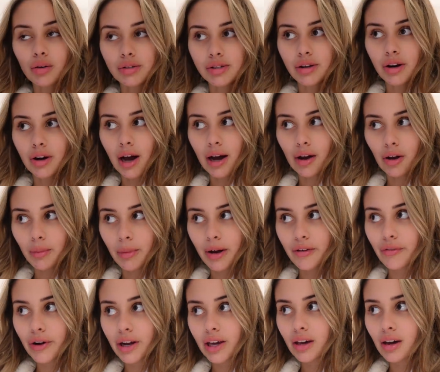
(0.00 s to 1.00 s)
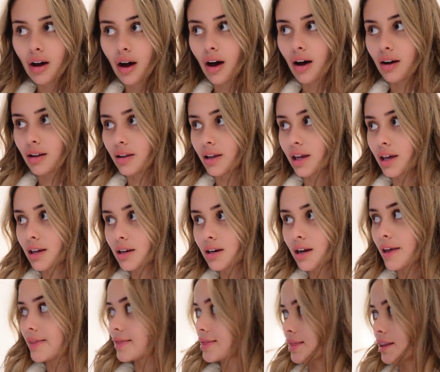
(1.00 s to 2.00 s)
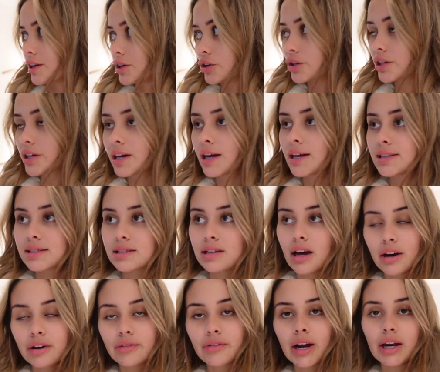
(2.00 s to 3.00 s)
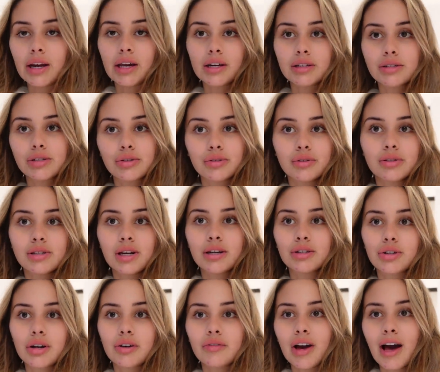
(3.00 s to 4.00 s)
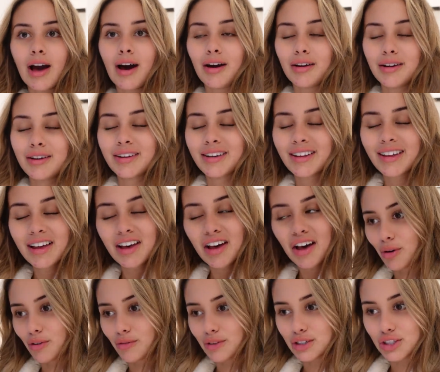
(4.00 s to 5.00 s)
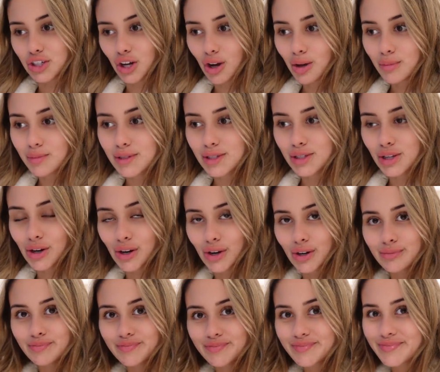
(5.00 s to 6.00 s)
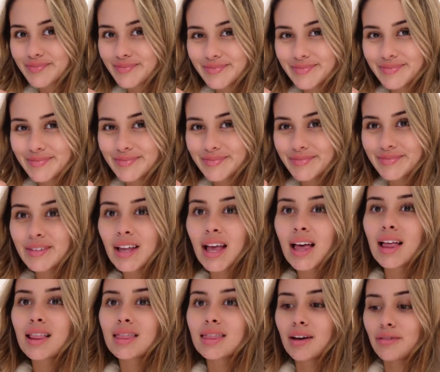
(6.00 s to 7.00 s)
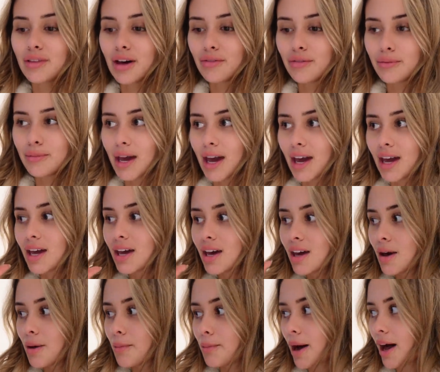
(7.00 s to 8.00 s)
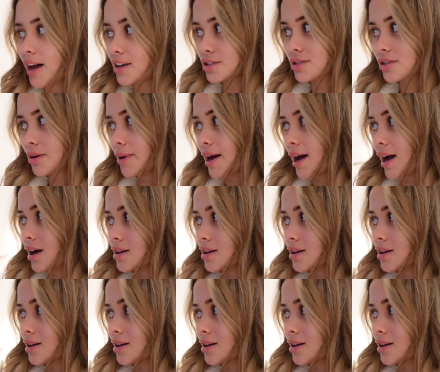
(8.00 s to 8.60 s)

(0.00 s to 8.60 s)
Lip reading: Also, I got my freaking car clean, and literally it started raining as soon as I drove out of the shop, so love that for me. But I just got my